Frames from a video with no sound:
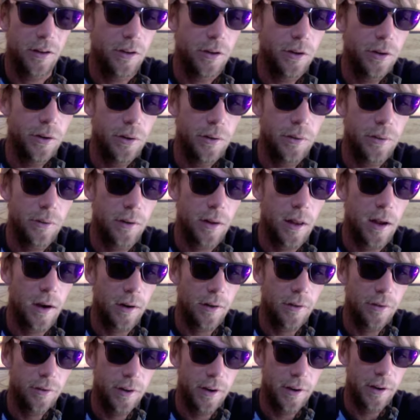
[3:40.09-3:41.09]
new
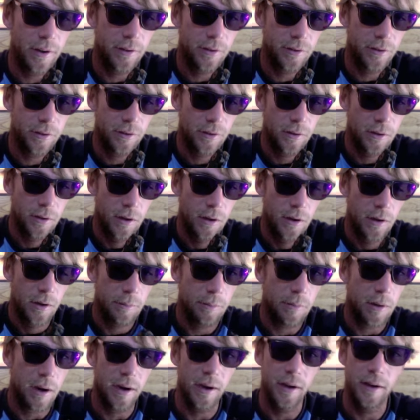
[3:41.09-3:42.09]
lock face
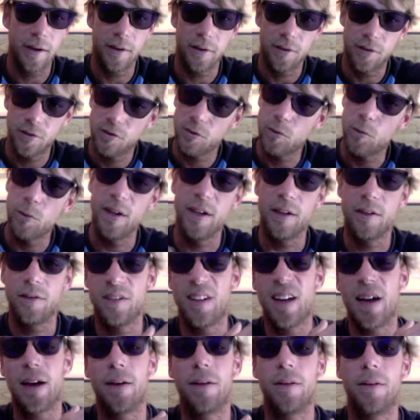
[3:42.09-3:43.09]
might get squeezed
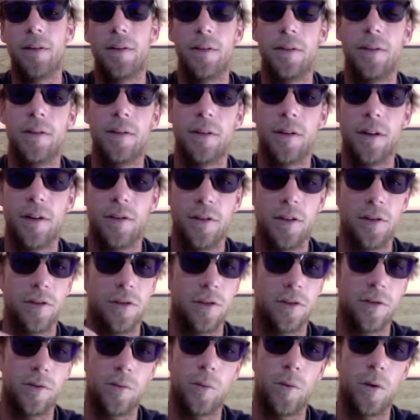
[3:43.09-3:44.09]
out, because it's
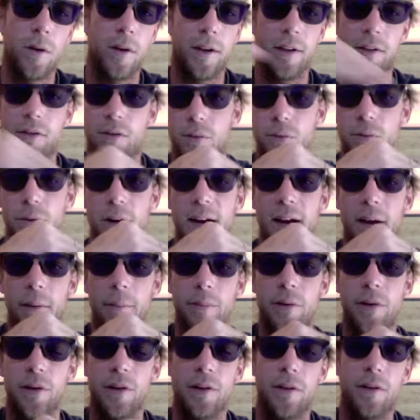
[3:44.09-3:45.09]
a ramp,
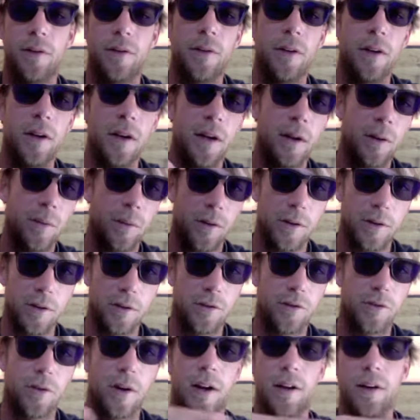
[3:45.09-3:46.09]
where
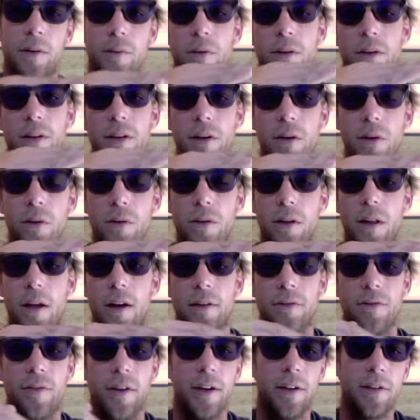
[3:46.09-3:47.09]
the old
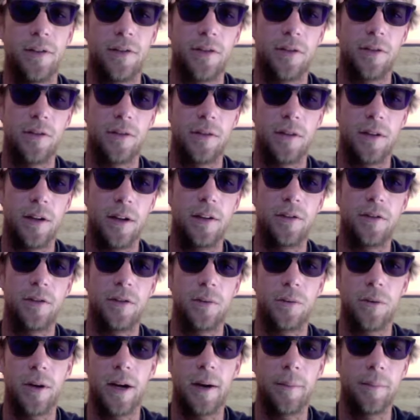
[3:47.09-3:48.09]
lock face isn't a
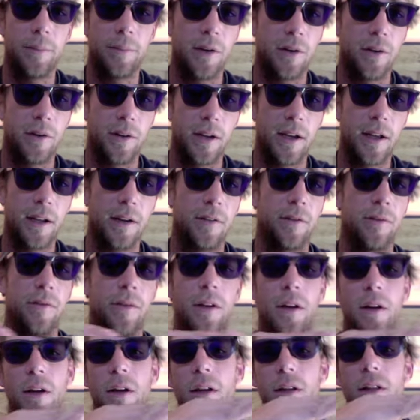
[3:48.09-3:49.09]
ramp, it kind of
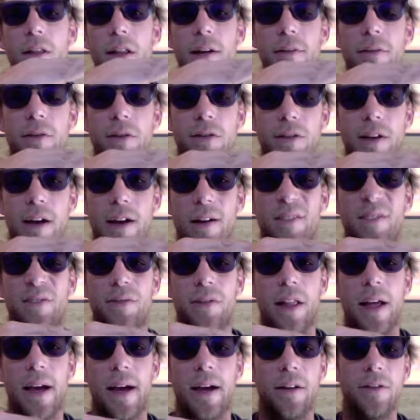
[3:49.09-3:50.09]
levels out
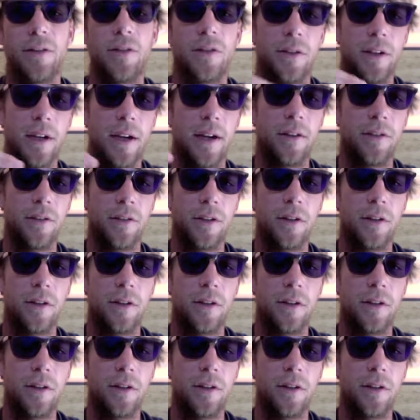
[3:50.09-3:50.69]
flat. So yeah,